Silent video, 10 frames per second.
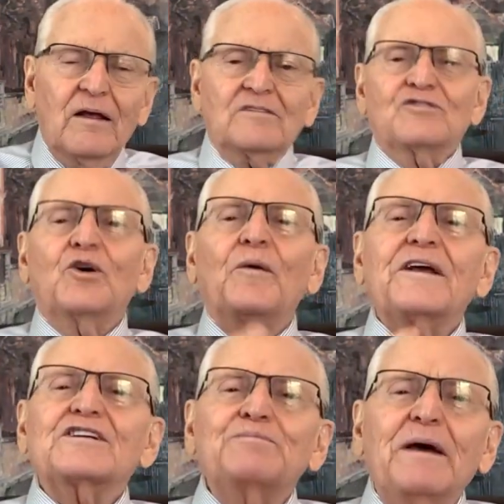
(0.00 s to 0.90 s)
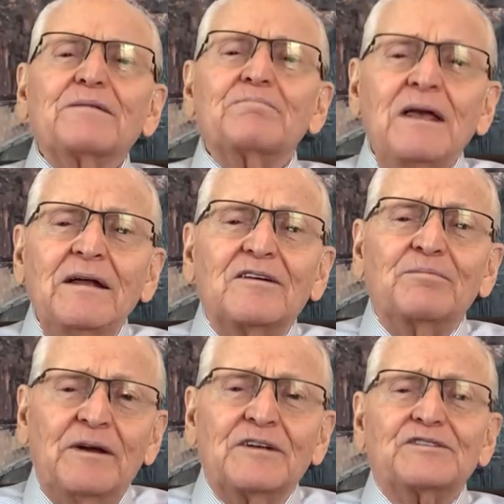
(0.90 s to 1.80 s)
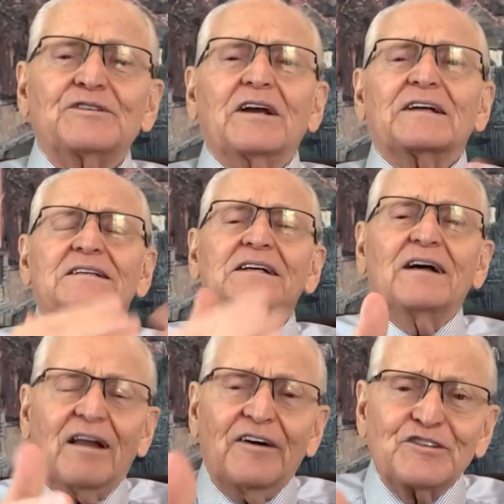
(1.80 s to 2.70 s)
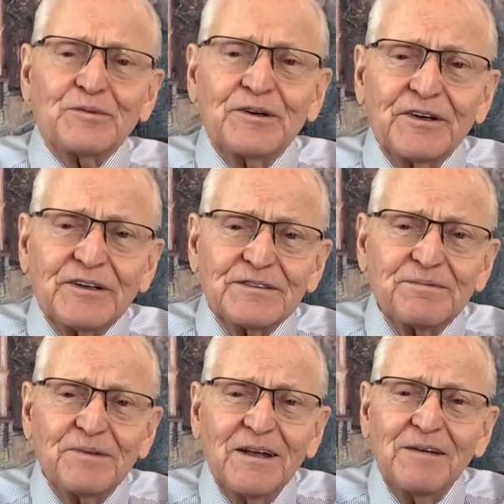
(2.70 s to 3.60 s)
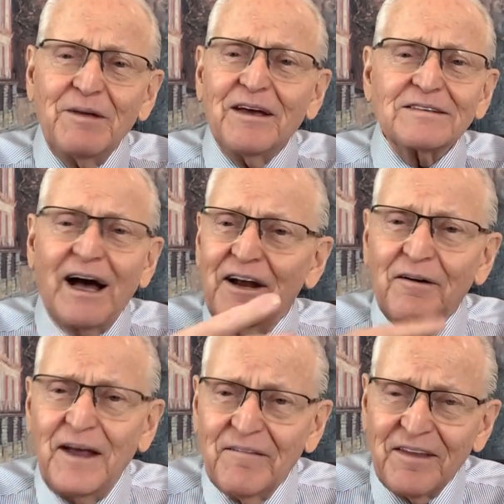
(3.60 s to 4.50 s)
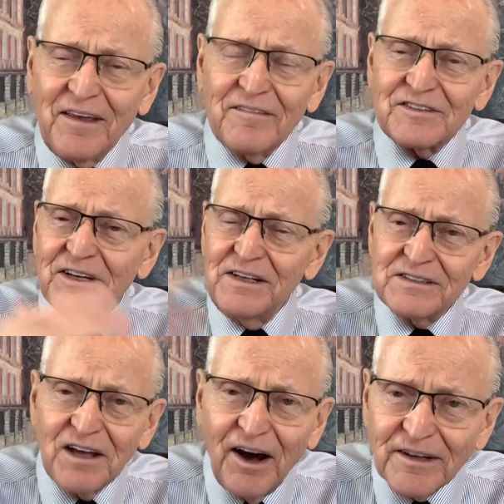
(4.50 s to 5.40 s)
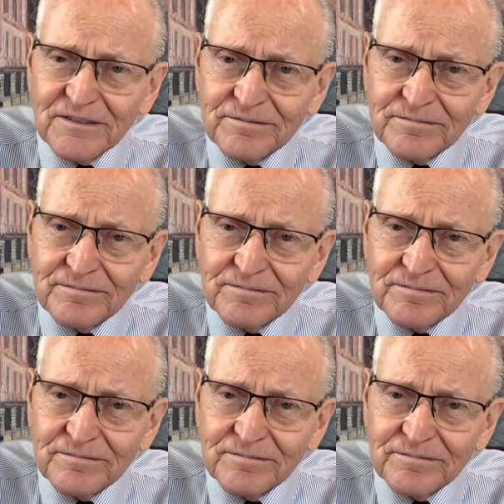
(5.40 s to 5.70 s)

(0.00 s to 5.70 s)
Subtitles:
So don't expect me to minister like T.L. Osborne does, because I don't have the gifts that he's got.